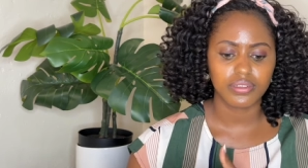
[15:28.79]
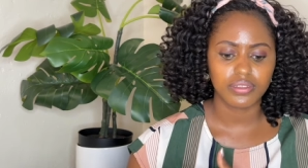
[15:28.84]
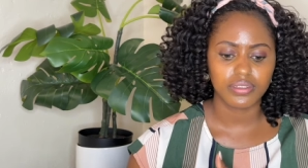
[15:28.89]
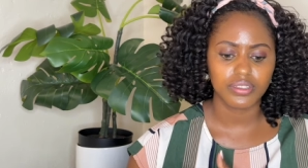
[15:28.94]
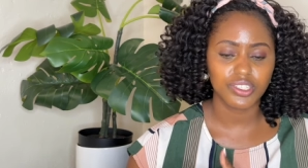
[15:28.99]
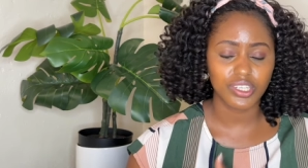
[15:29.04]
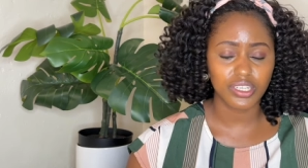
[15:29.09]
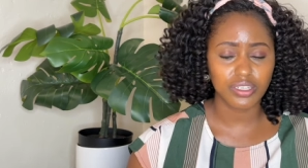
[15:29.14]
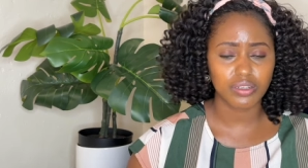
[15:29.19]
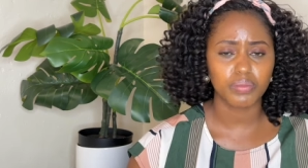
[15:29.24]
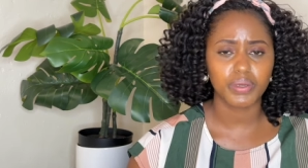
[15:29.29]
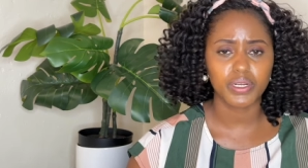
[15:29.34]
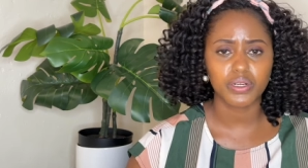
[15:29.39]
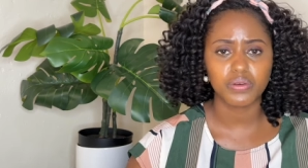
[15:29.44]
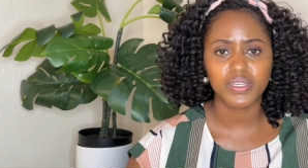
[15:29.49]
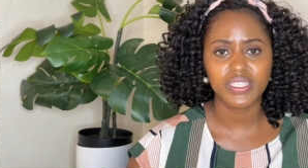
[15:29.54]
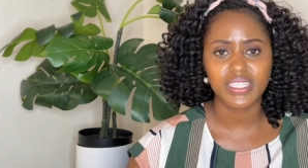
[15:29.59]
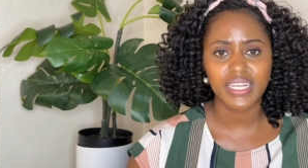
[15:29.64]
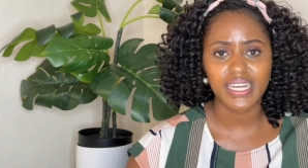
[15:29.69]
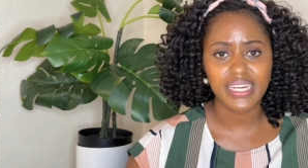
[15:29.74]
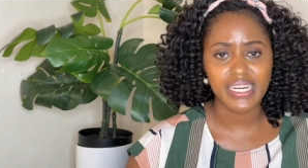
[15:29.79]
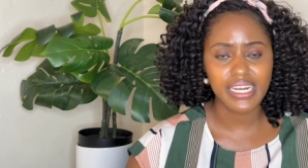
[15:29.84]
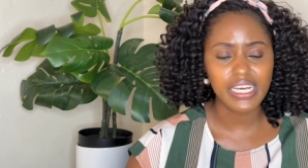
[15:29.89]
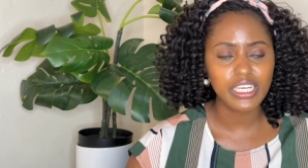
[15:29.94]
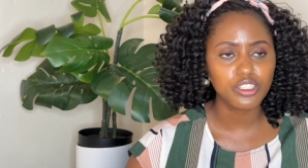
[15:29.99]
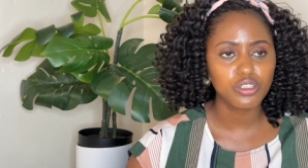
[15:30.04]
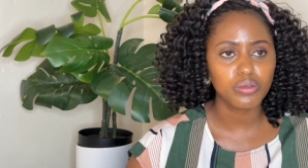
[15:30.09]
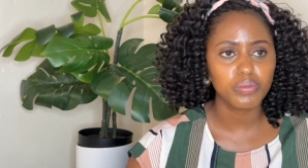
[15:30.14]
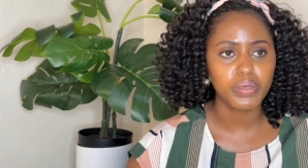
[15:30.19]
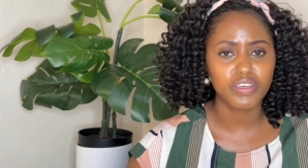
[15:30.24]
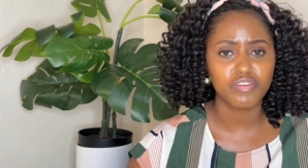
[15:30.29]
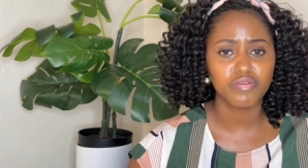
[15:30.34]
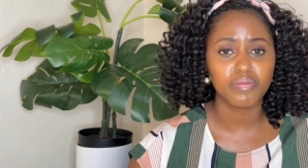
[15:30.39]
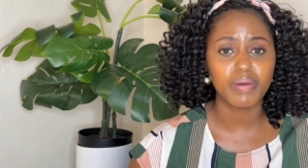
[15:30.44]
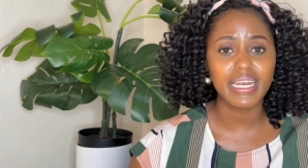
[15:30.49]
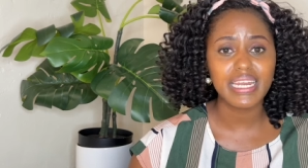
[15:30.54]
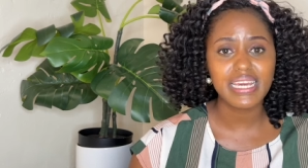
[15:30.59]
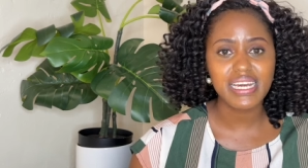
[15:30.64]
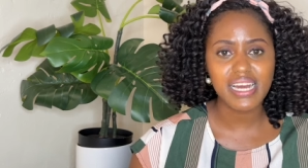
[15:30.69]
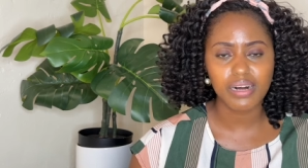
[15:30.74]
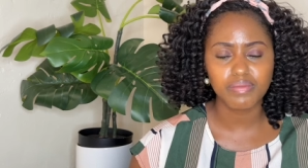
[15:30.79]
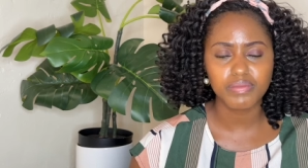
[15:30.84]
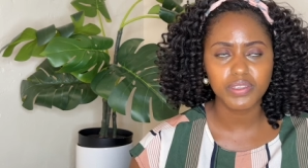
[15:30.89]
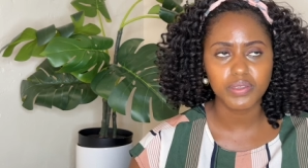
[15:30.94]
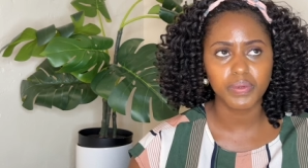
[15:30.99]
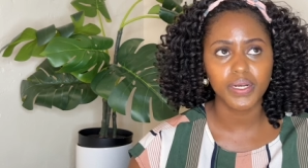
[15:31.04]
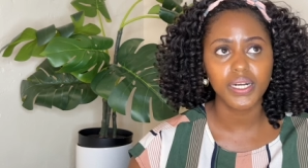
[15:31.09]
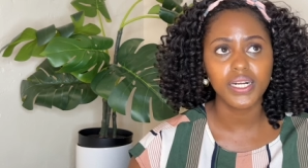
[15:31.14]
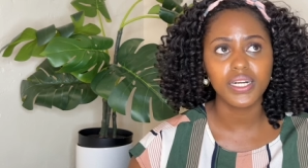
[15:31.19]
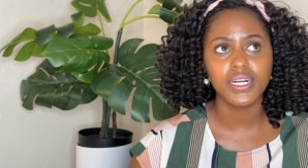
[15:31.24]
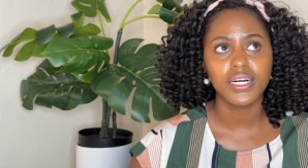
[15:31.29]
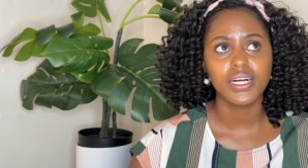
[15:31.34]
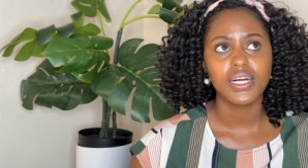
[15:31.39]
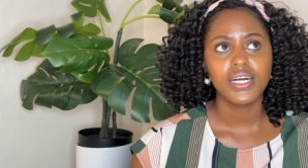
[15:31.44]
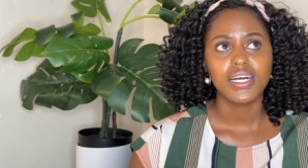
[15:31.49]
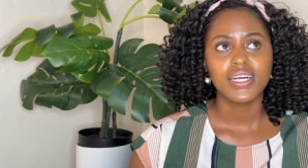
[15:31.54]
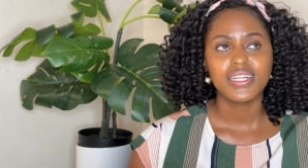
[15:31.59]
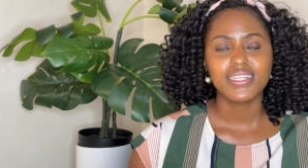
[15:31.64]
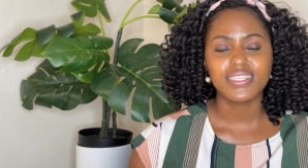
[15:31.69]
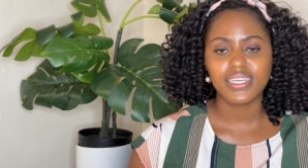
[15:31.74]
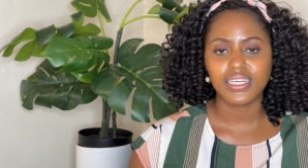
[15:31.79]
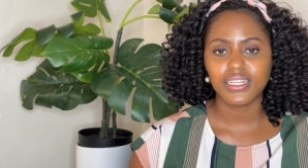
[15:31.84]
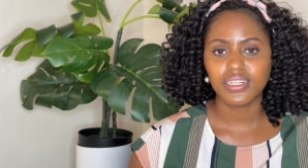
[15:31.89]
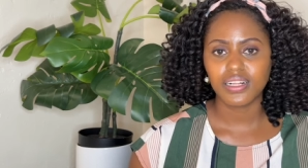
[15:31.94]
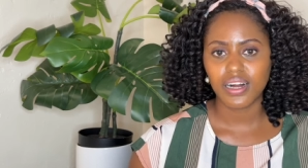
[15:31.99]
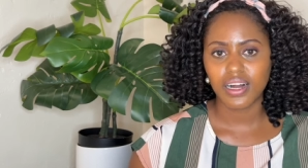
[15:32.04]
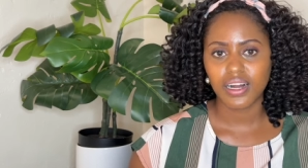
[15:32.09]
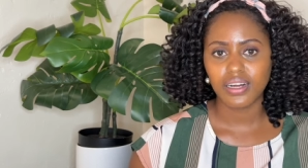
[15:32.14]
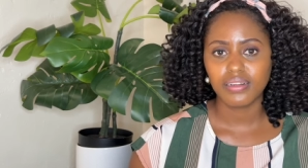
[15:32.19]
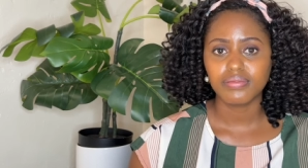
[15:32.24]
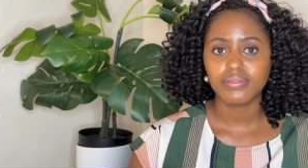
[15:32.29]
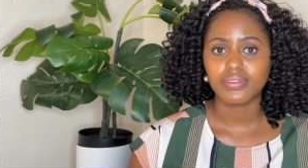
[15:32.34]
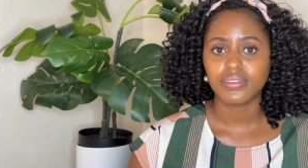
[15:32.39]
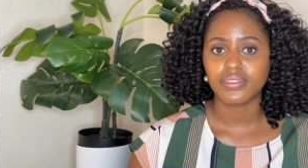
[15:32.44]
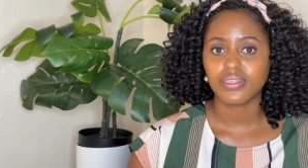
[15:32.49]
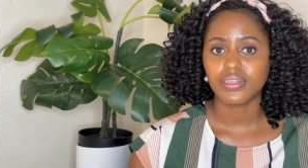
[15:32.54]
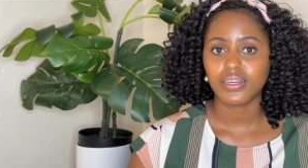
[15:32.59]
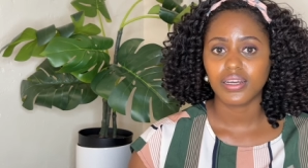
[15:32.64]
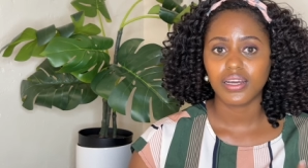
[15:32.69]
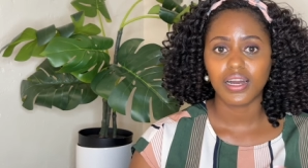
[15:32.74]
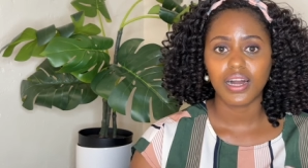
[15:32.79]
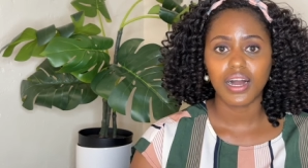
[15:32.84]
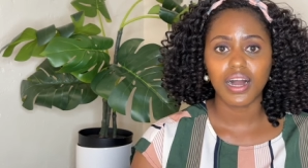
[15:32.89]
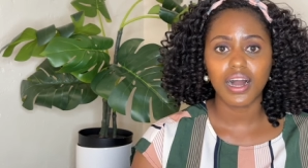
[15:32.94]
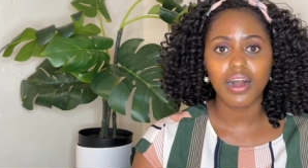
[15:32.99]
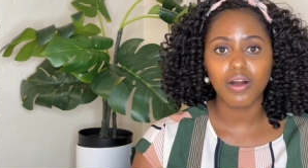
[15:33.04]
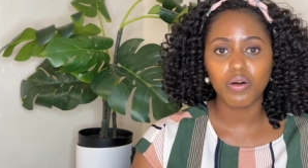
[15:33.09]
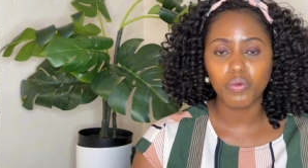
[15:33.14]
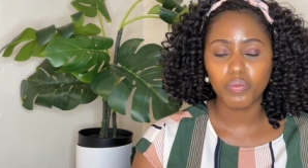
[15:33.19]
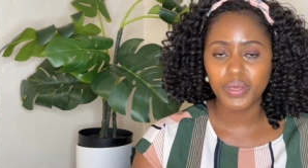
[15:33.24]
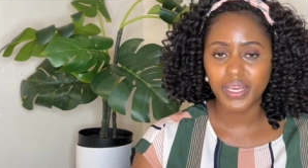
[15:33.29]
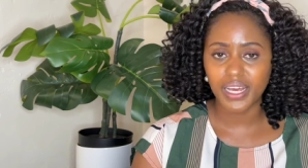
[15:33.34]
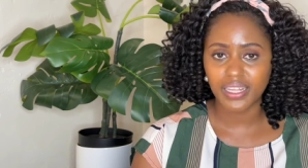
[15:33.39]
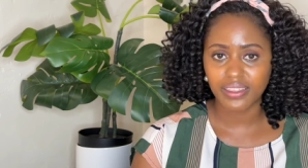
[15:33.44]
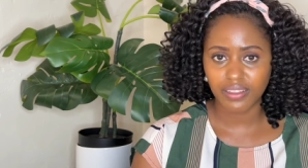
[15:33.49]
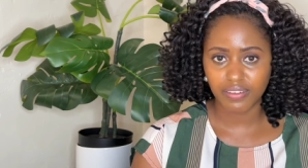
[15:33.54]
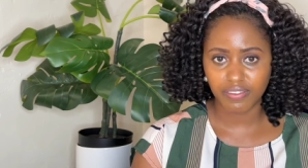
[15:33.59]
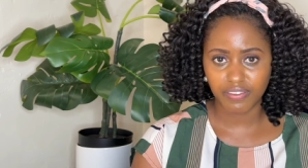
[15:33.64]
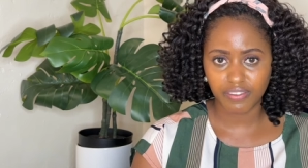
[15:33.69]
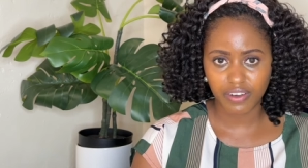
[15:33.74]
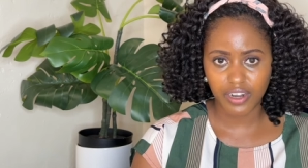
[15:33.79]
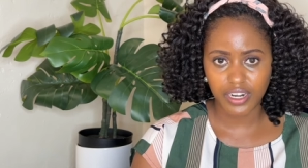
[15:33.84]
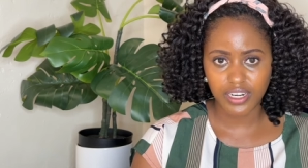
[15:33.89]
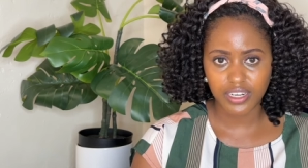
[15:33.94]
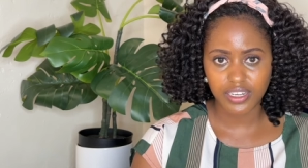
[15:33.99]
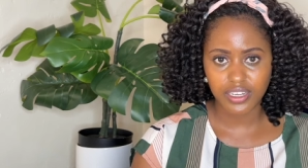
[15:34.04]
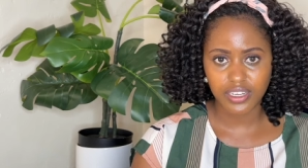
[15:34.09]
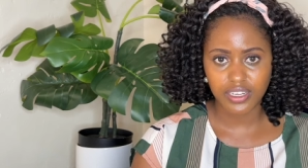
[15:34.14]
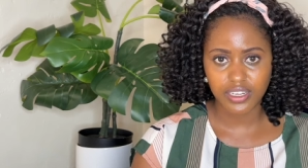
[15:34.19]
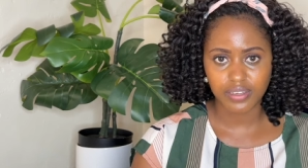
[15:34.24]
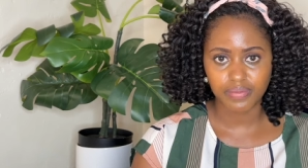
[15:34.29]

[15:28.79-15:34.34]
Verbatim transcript: gentleman who was standing next to me, if Mali comes back, tell her I'll be at the front.